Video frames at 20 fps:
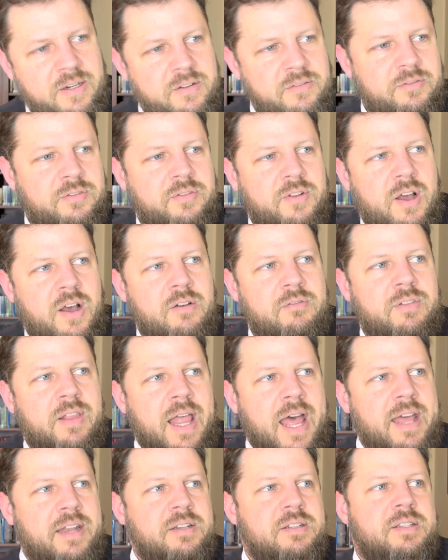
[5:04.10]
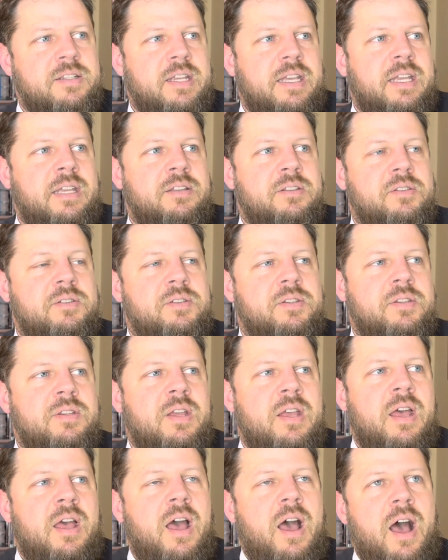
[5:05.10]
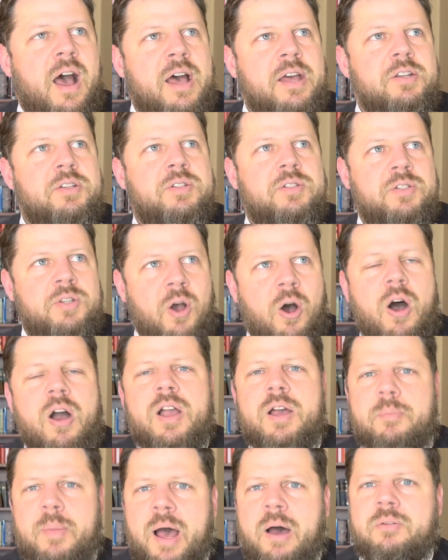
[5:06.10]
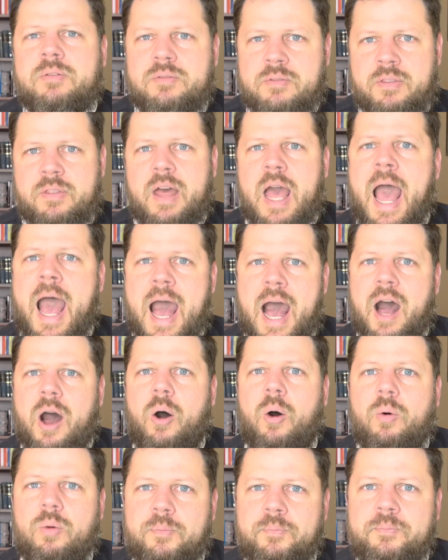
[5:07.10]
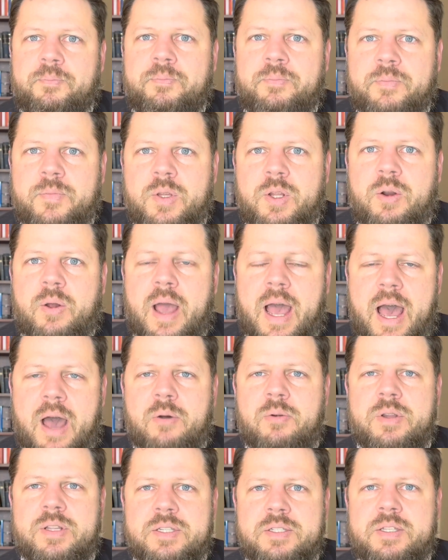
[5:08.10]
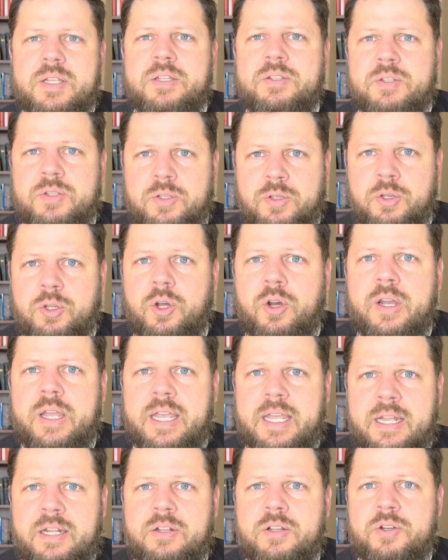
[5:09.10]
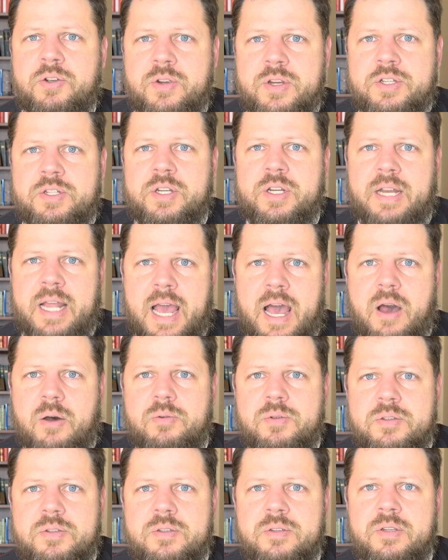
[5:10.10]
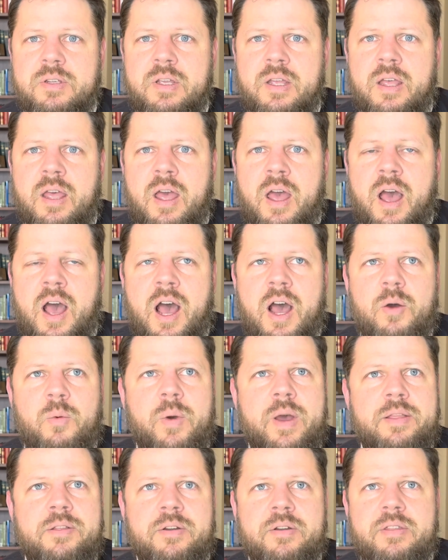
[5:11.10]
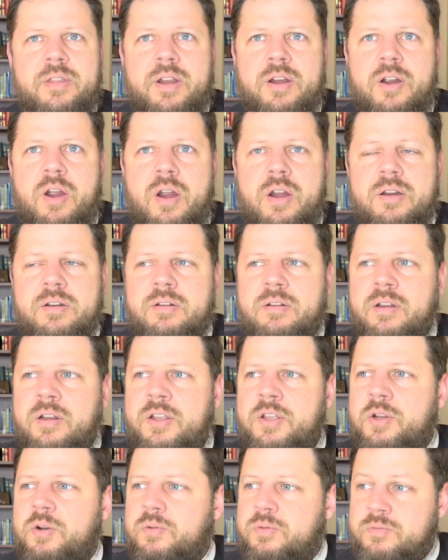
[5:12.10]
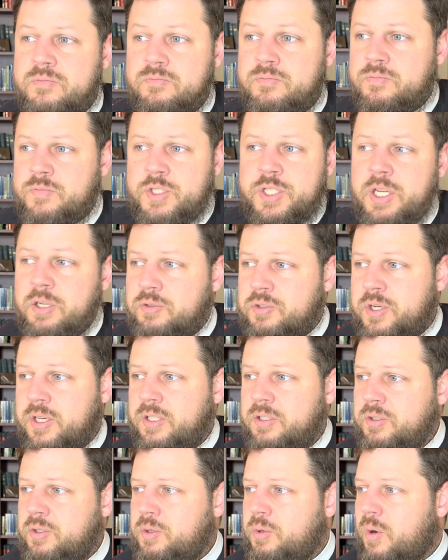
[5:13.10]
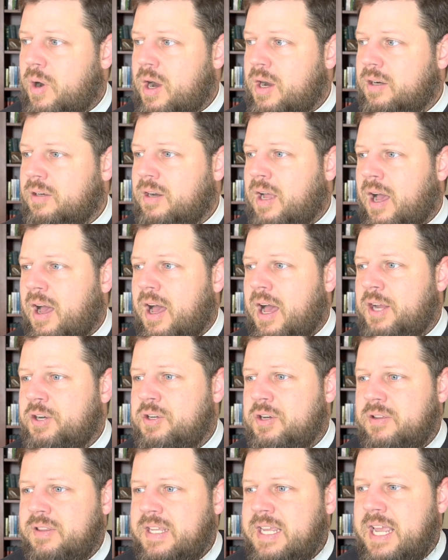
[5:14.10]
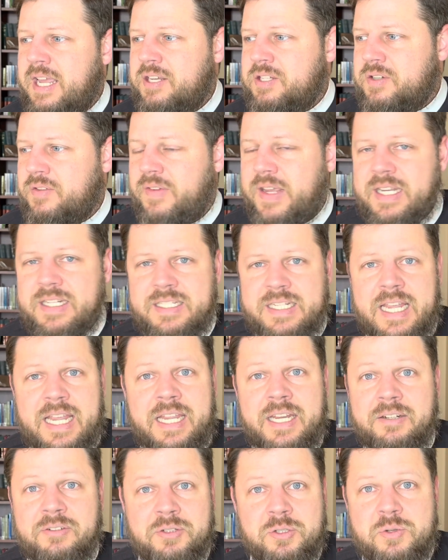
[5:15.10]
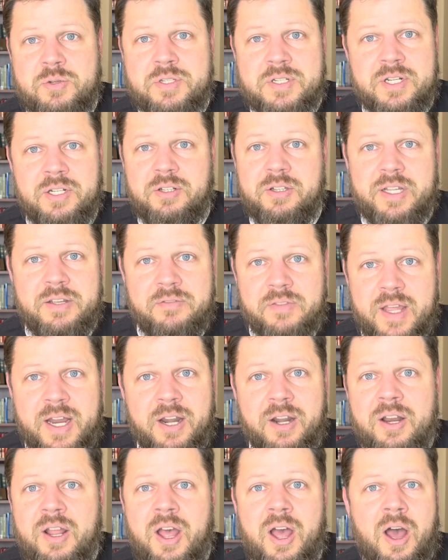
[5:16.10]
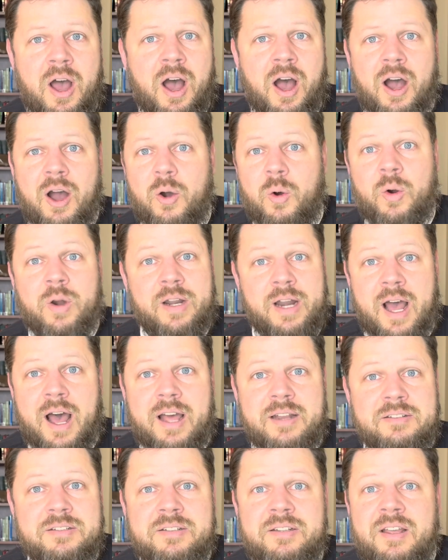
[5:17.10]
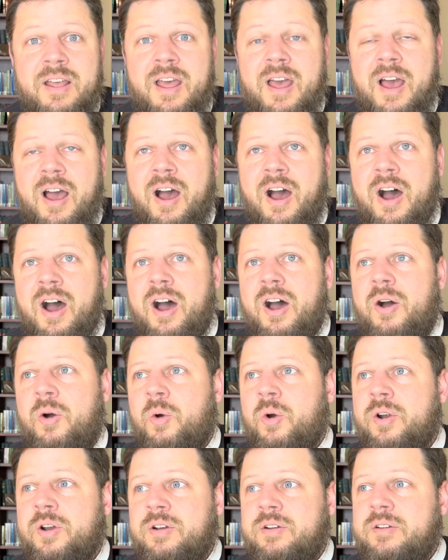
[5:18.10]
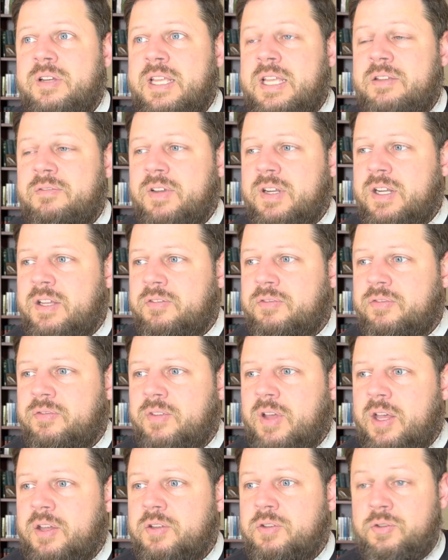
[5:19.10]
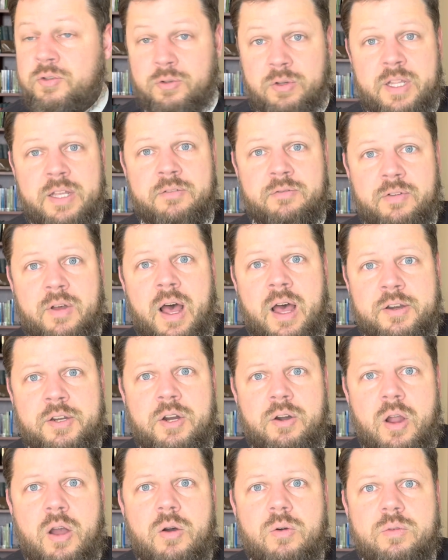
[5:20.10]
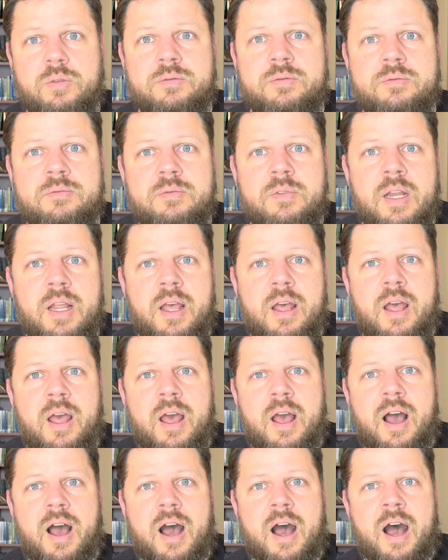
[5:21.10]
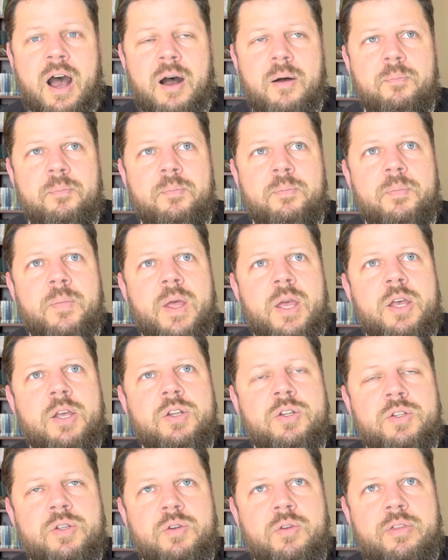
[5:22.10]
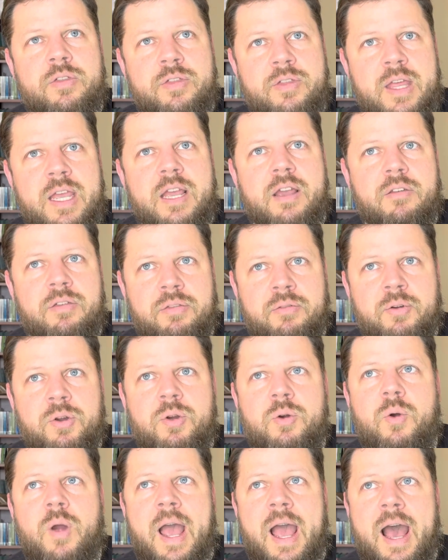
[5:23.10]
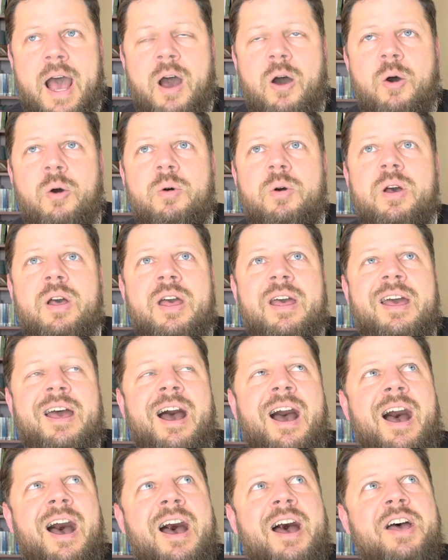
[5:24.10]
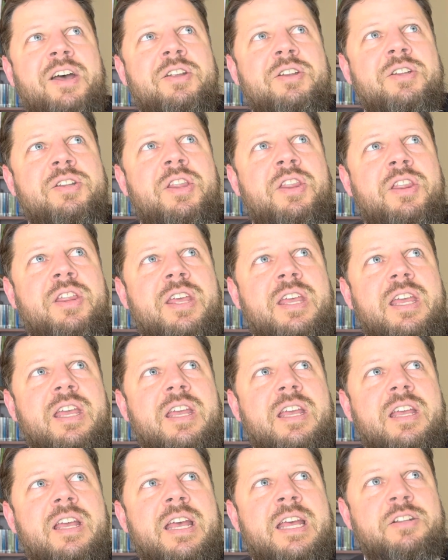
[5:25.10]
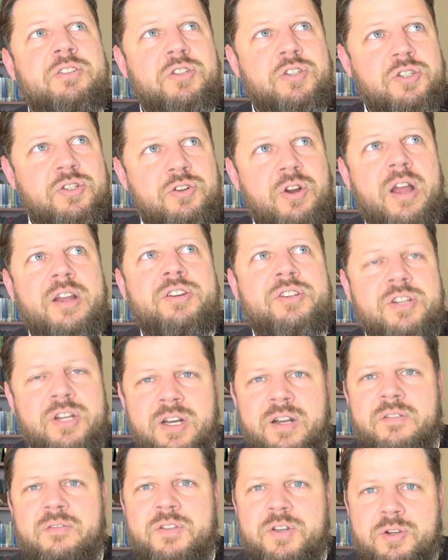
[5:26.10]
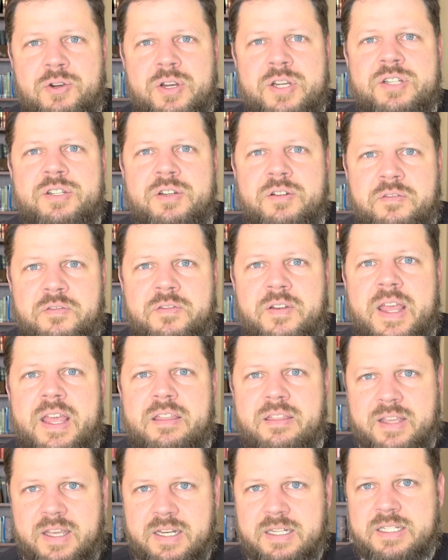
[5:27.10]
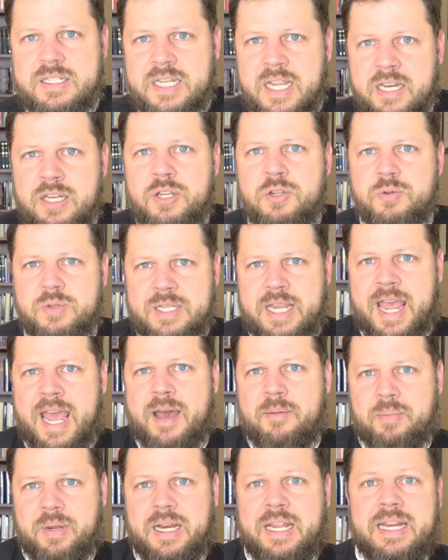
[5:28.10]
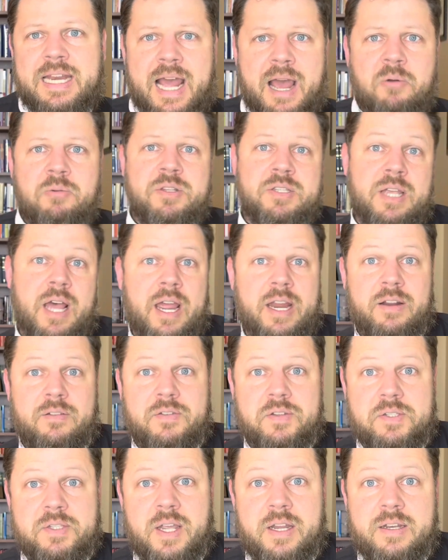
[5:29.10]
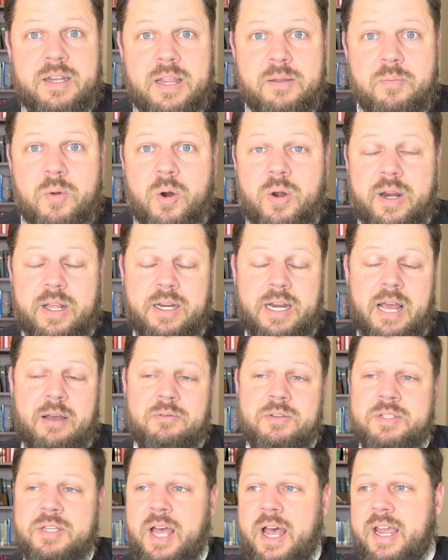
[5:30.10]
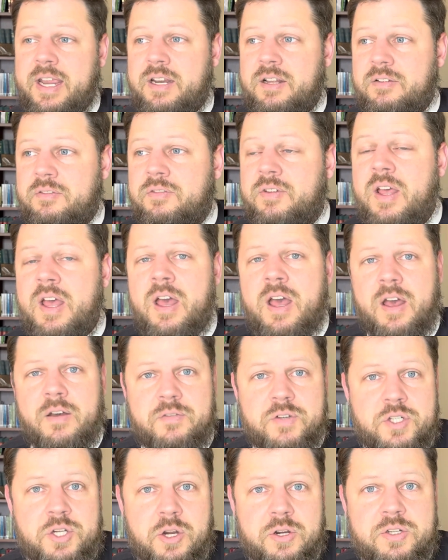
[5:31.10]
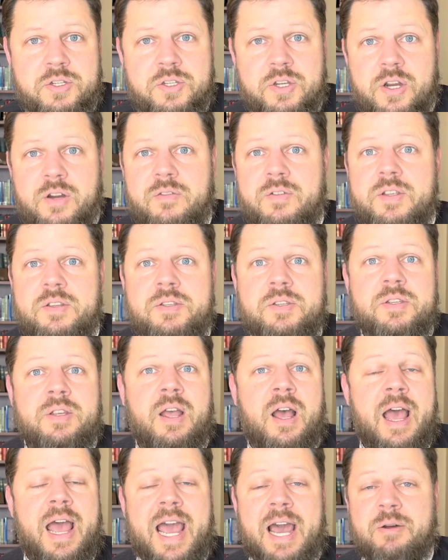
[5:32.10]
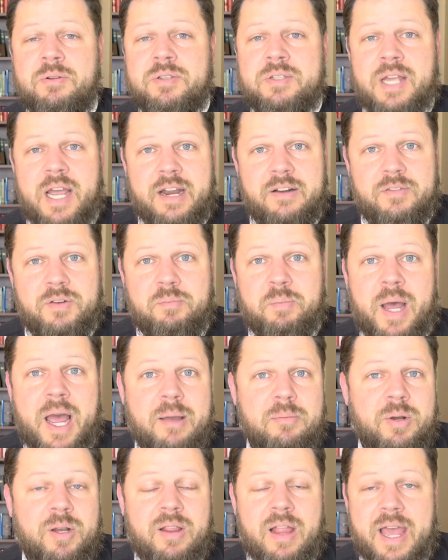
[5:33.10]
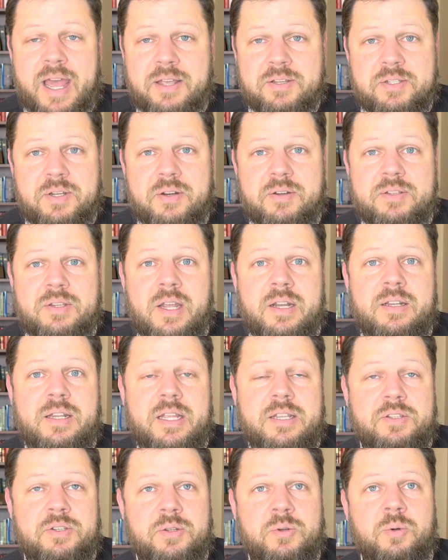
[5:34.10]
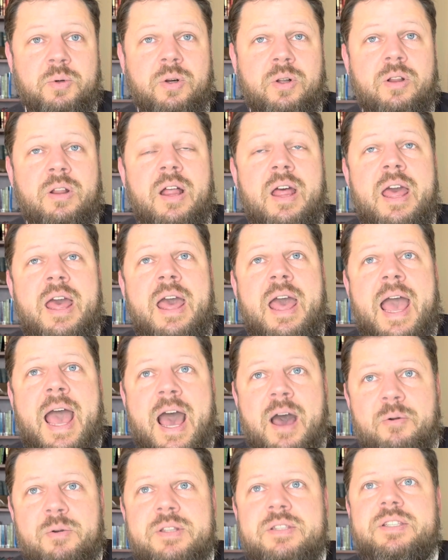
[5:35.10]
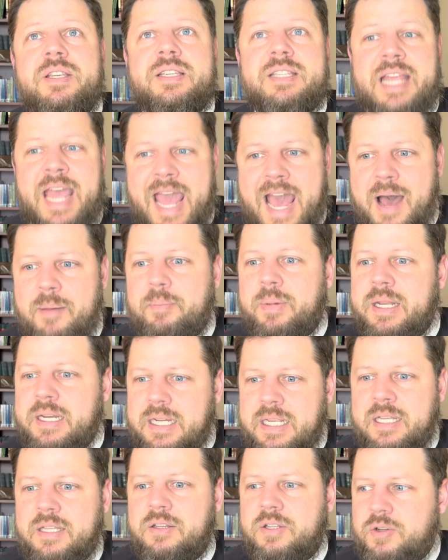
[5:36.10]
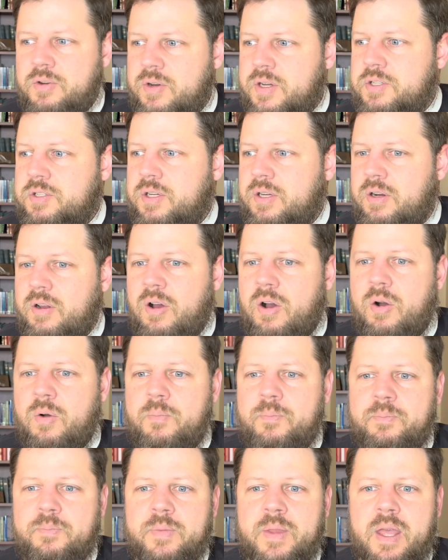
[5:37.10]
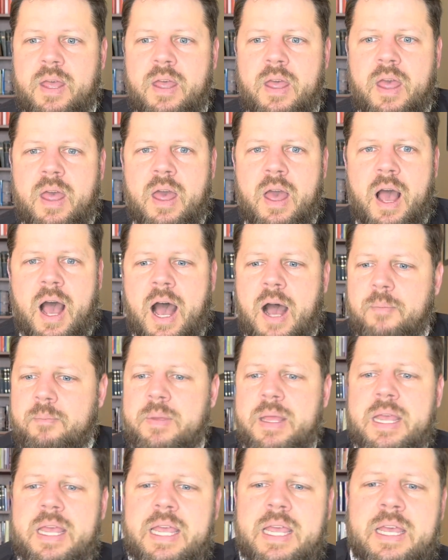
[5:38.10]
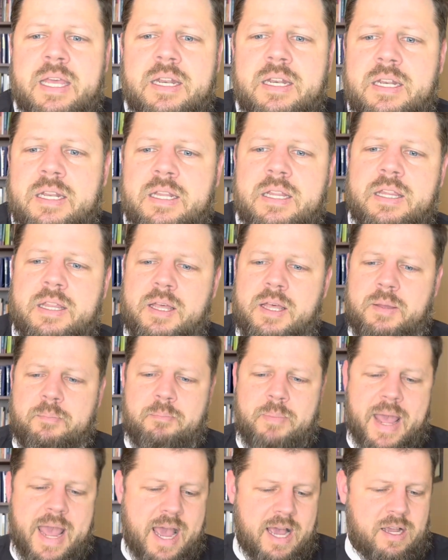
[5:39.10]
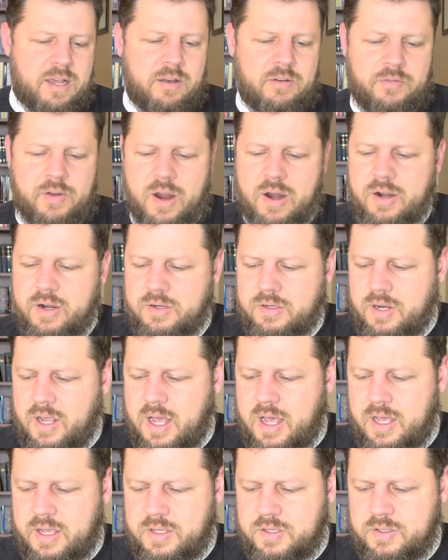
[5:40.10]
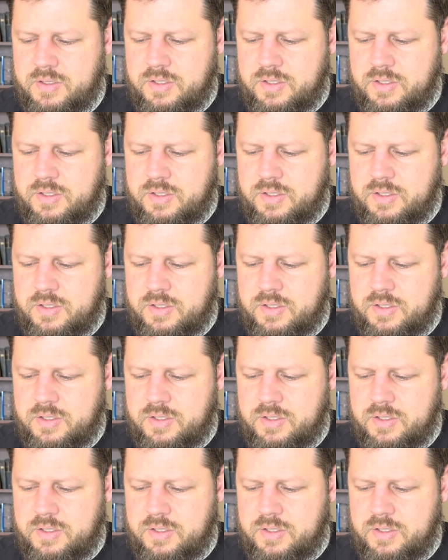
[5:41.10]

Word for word: of, of Lent, is uh, talk about the how. You know, how does this look in the Christian house? Uh, whether there are, you know, children who are uh, under the age of 18 who still live there uh, or not, or even if you live on your own, um, to think through how uh, the instruction of the Christian faith continues happening outside of a Sunday morning, outside of, of church service, uh, outside of a Bible class or Sunday school. How does this happen in the Christian home? Um, in the back of our uh,